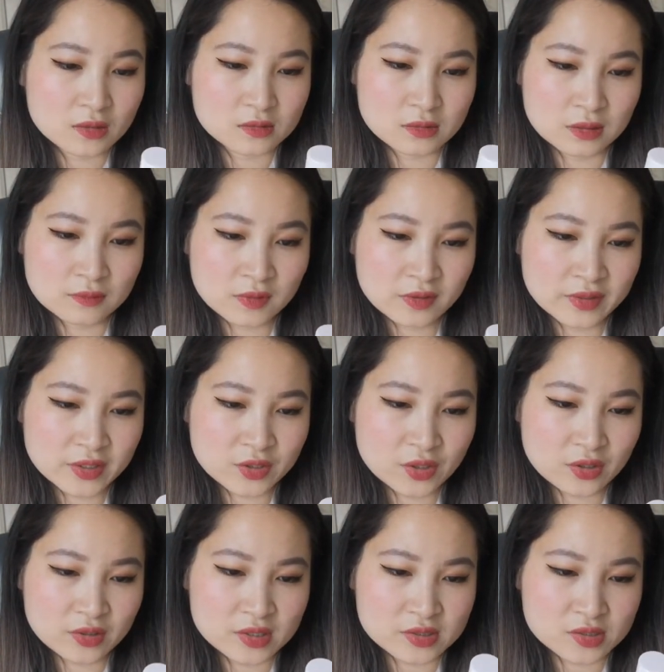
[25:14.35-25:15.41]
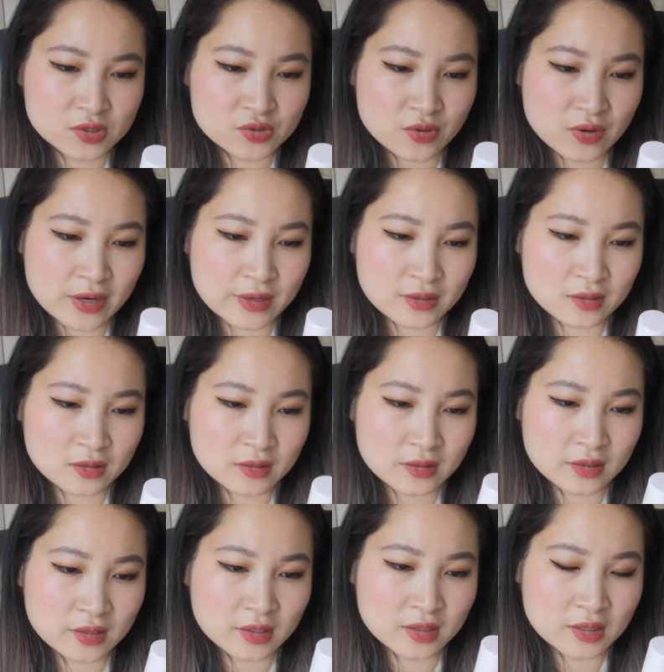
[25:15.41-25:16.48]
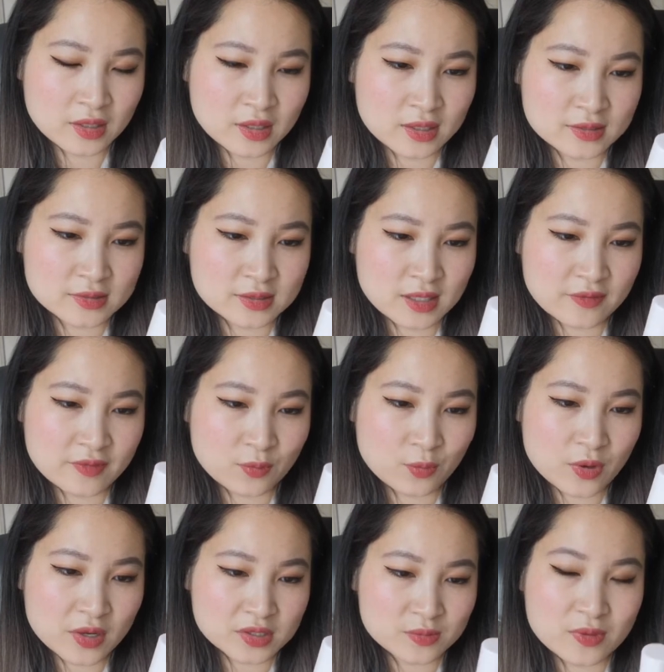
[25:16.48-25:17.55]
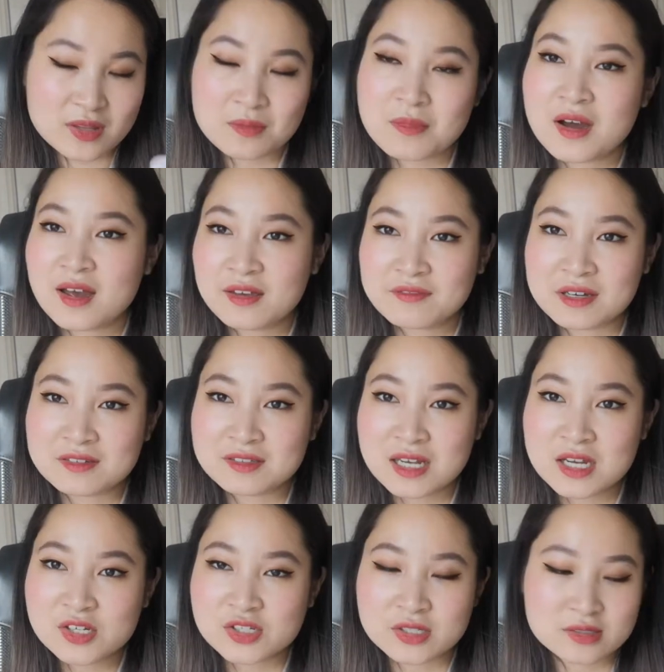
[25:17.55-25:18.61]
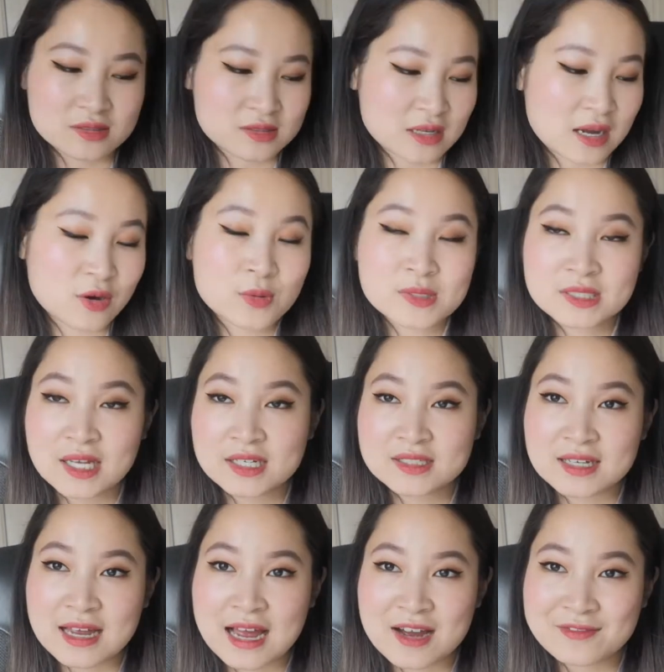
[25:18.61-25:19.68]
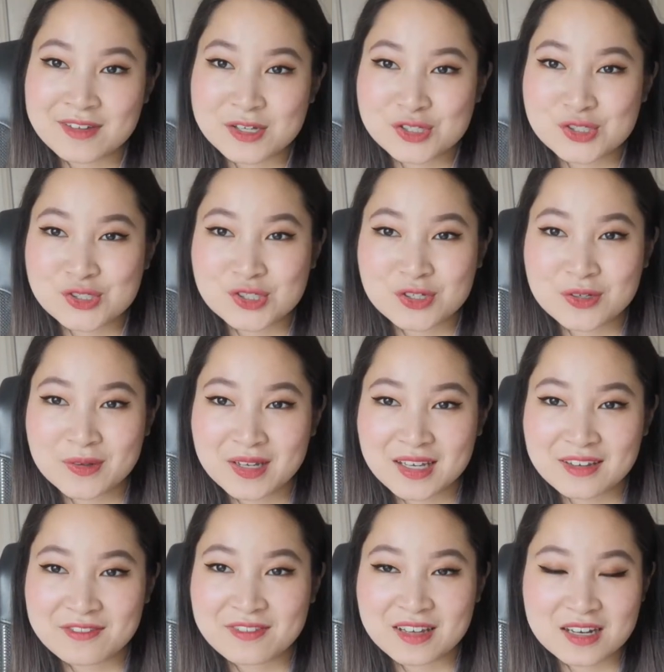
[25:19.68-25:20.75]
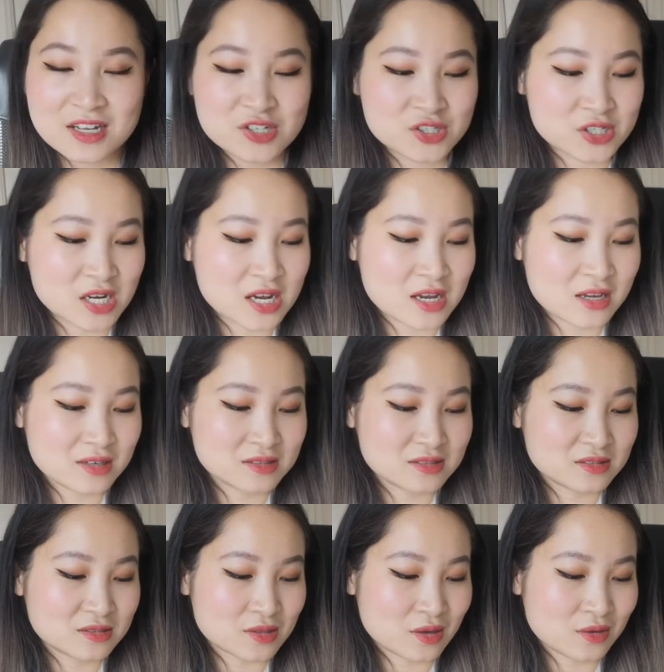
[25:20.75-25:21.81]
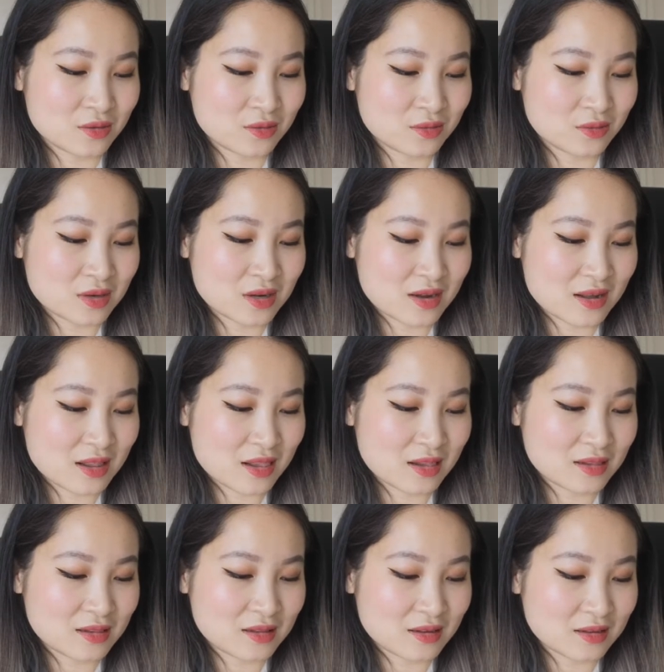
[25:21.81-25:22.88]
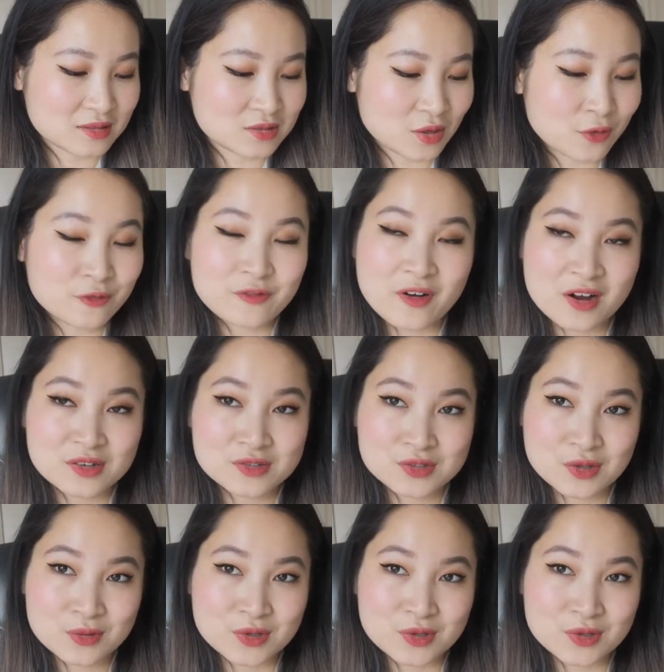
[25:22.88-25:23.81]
I'm very curious to try and see if it works with my foundation. I always like to have that dewy finish, so So far, so